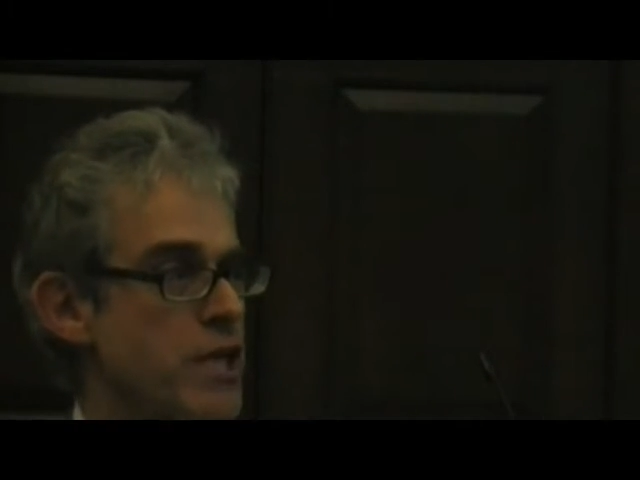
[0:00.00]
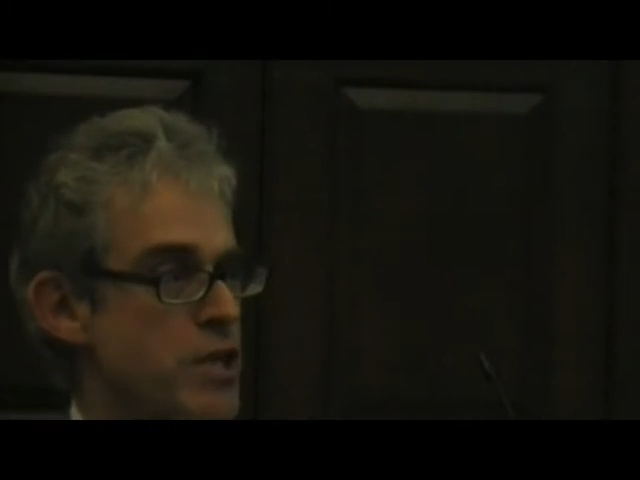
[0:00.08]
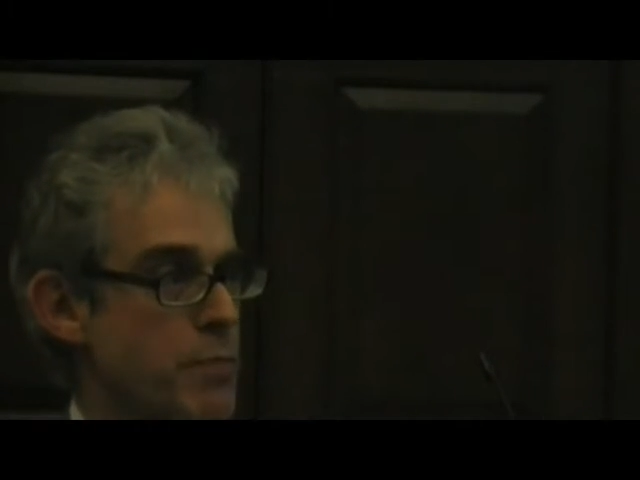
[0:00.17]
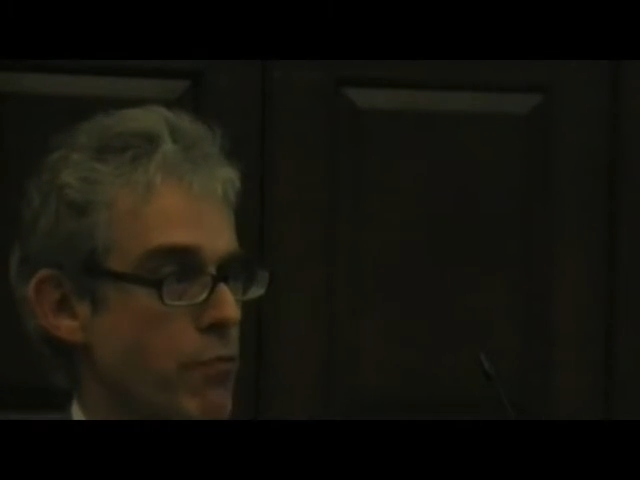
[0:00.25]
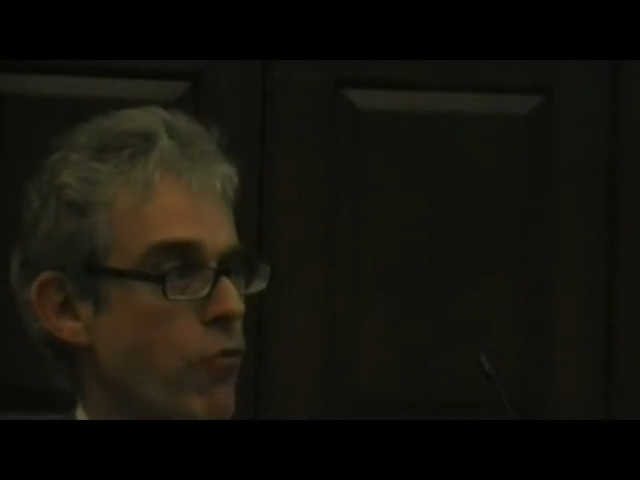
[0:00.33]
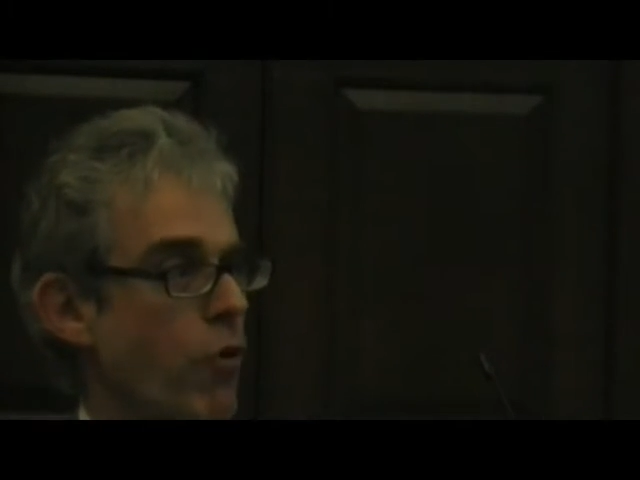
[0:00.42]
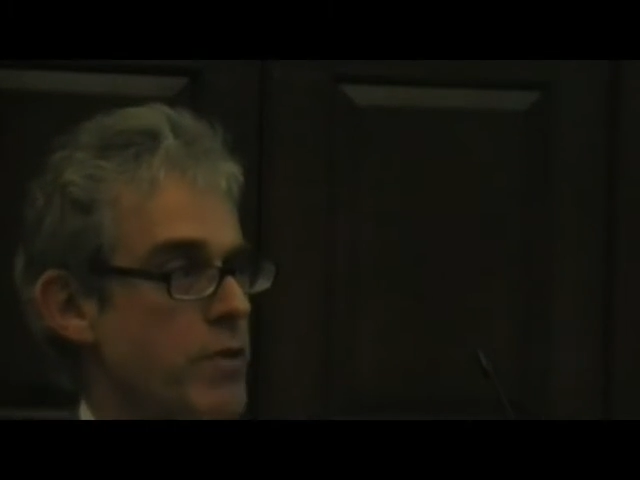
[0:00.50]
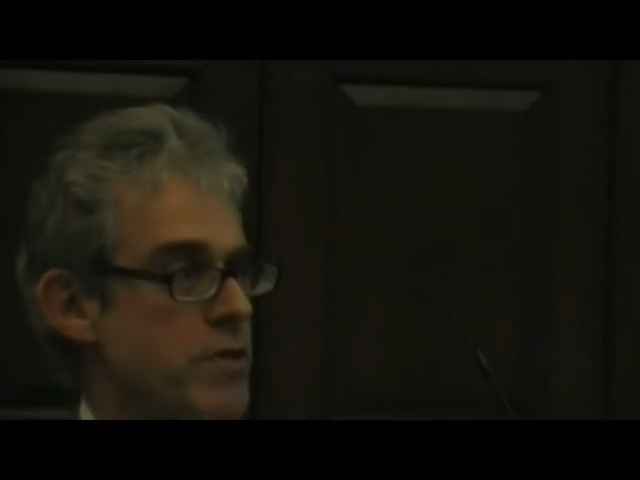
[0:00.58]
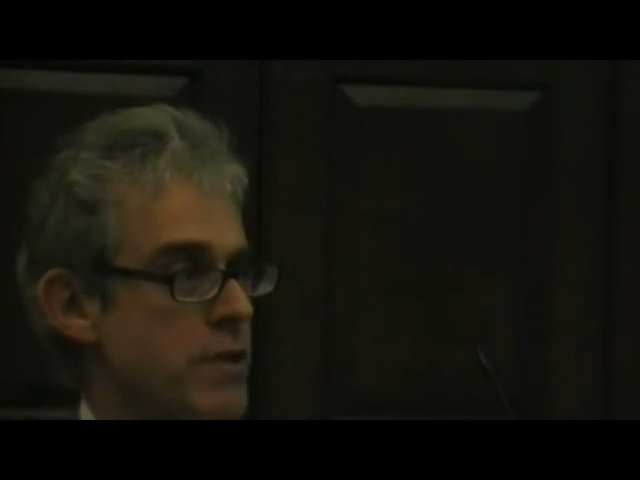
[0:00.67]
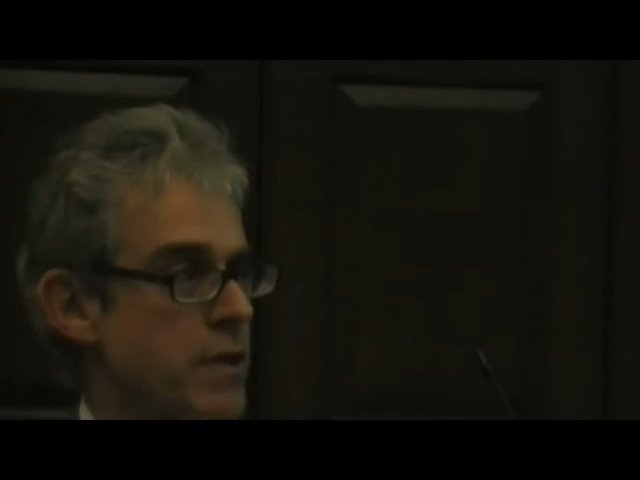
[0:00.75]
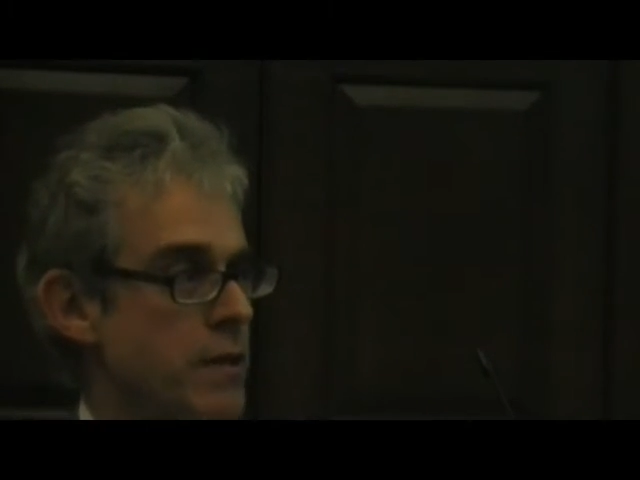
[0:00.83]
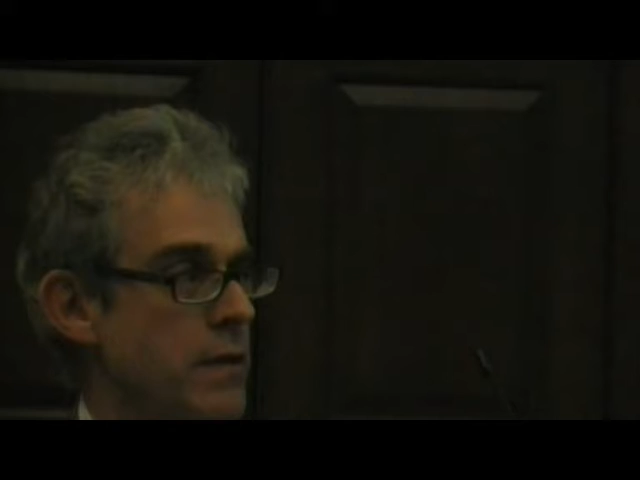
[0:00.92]
is
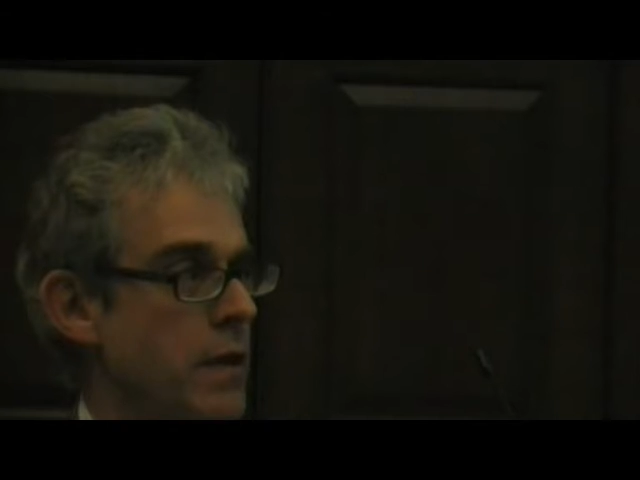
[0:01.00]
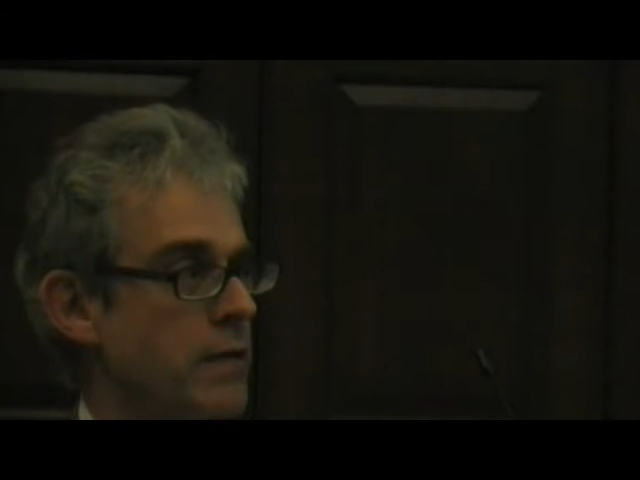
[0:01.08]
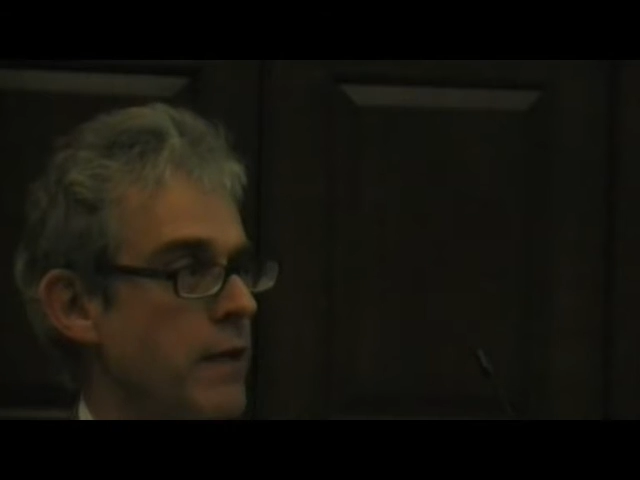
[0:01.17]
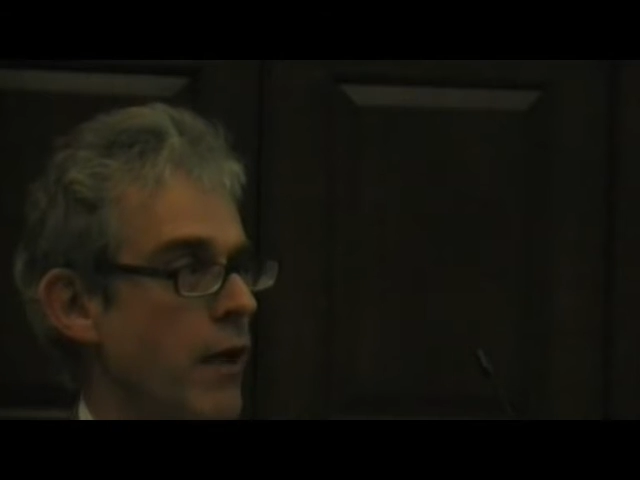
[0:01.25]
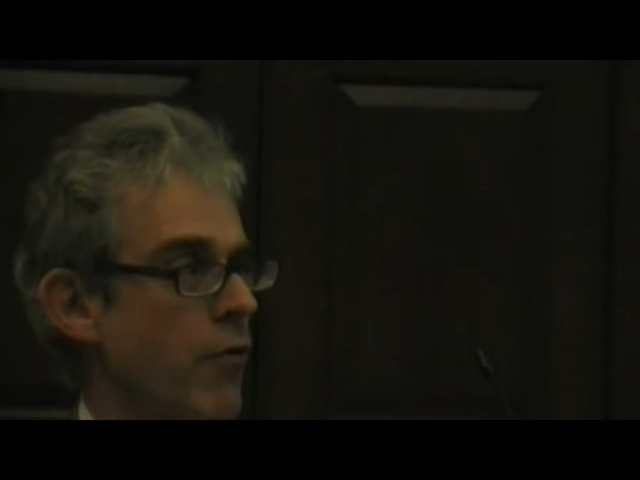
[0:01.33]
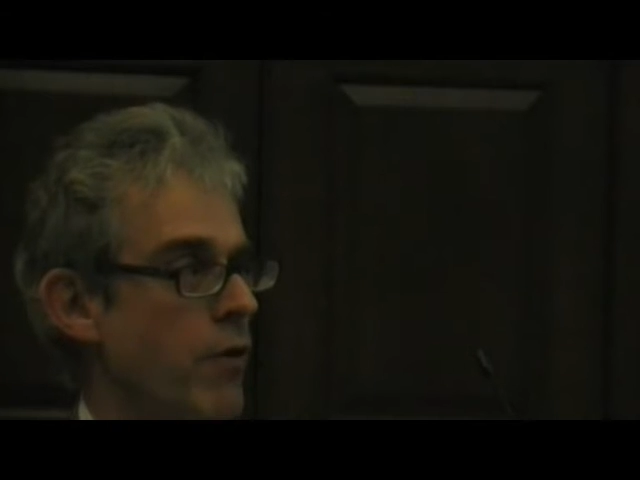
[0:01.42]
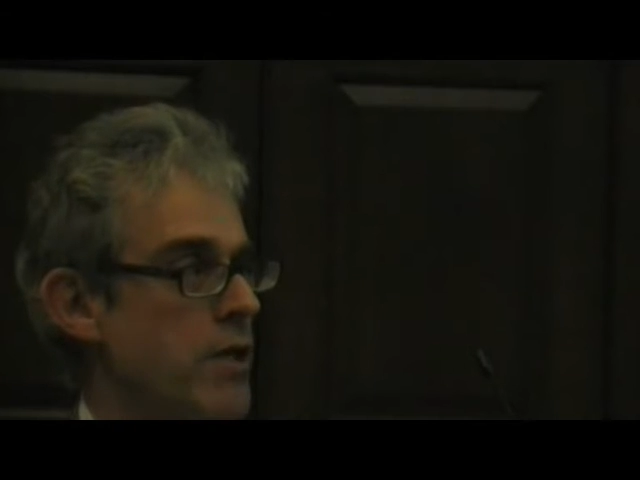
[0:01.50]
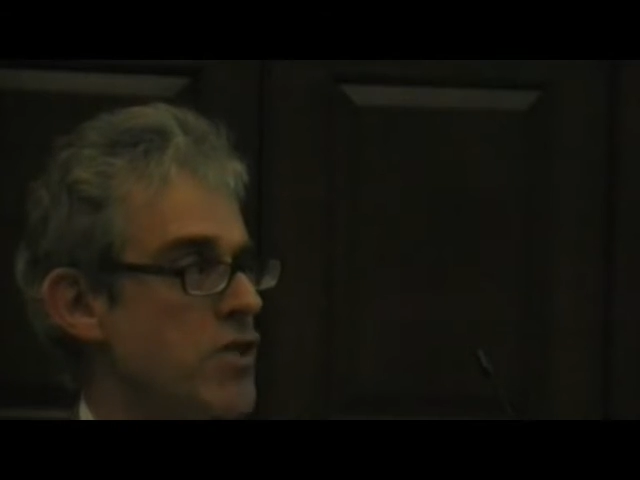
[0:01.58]
promising that there